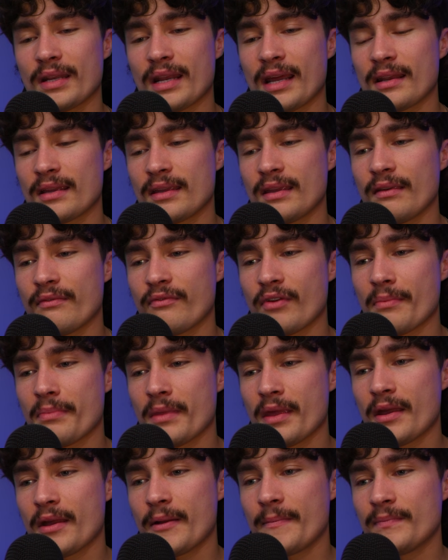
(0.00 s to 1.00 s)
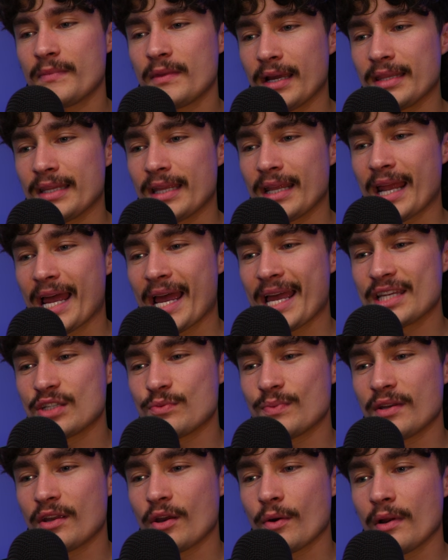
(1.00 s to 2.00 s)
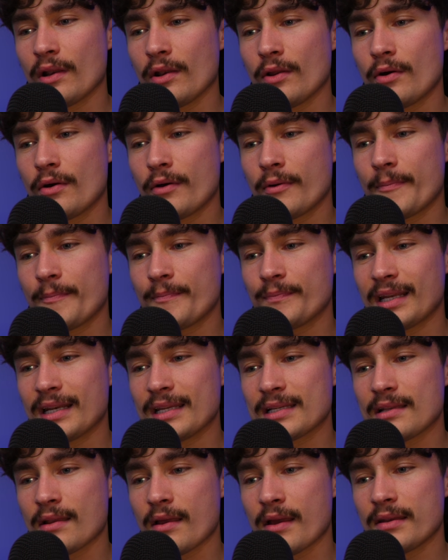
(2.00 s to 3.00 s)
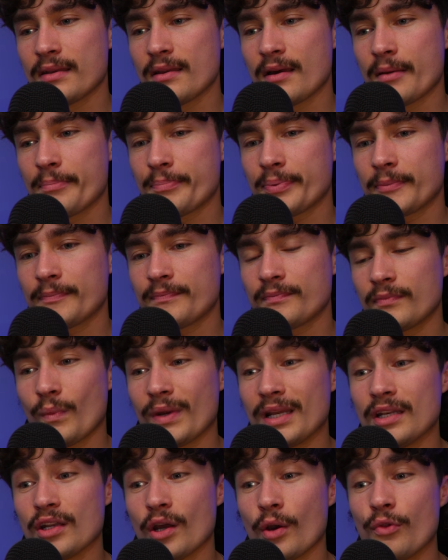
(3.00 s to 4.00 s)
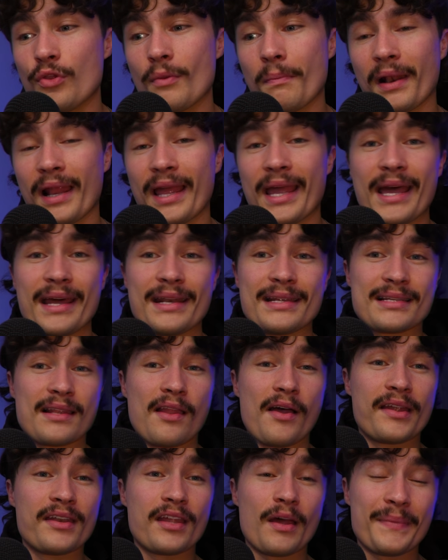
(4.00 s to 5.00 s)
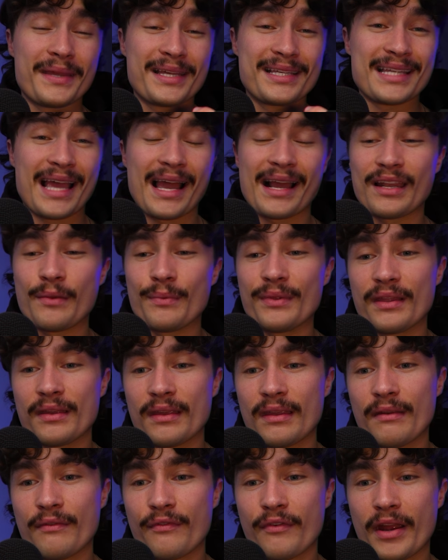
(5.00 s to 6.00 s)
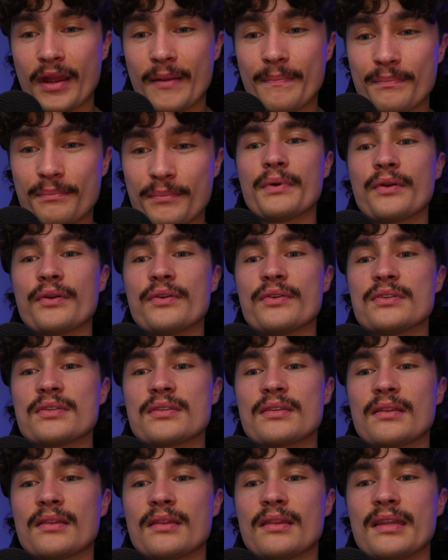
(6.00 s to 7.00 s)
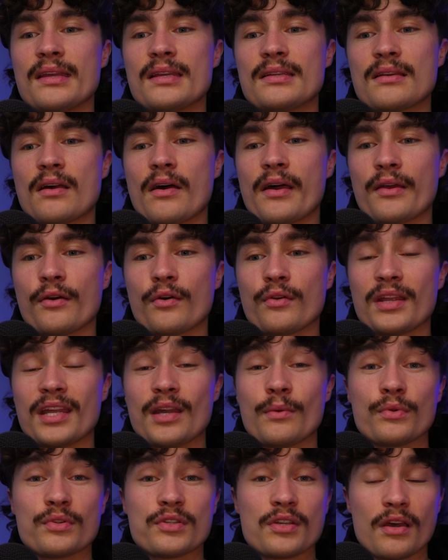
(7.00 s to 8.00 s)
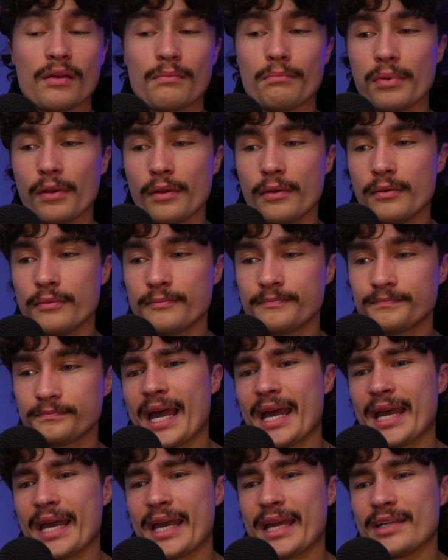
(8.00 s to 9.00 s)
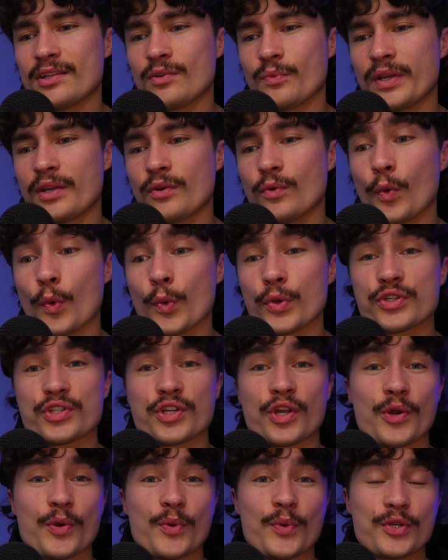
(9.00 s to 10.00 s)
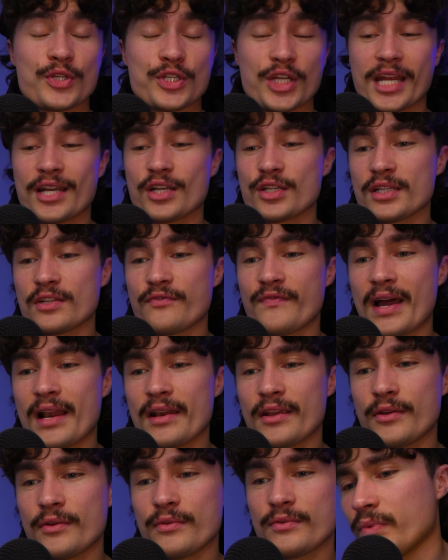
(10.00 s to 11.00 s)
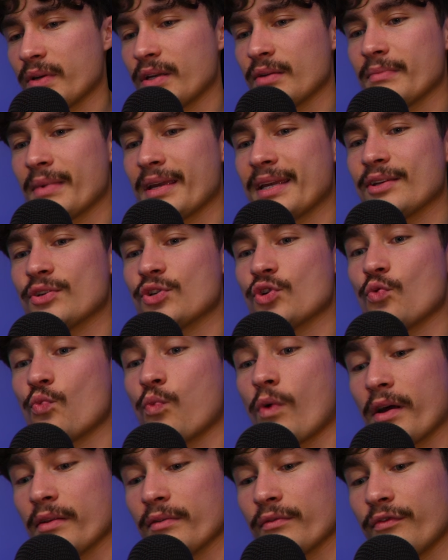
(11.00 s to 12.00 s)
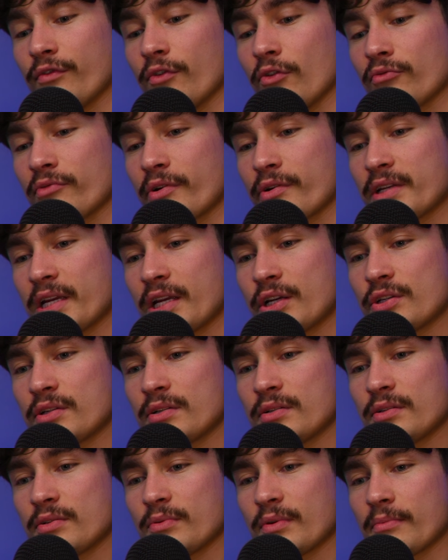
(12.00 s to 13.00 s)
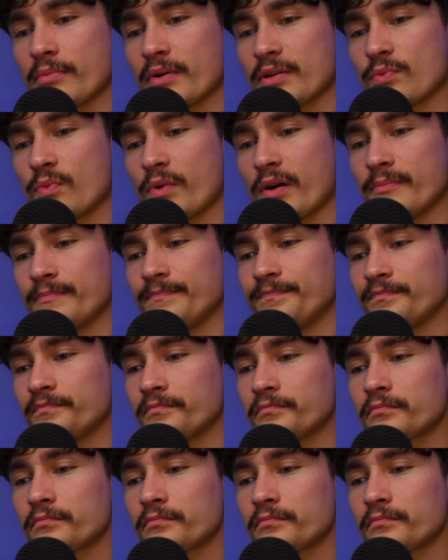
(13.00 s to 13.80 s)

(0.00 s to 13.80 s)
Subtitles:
can add a keyframe there. And then as we go along and it's lined up, we know the playhead is lined up exactly with the keyframe because this icon here will turn blue. And we can also change this value. We can make it do 1 full rotation. So we can press 1.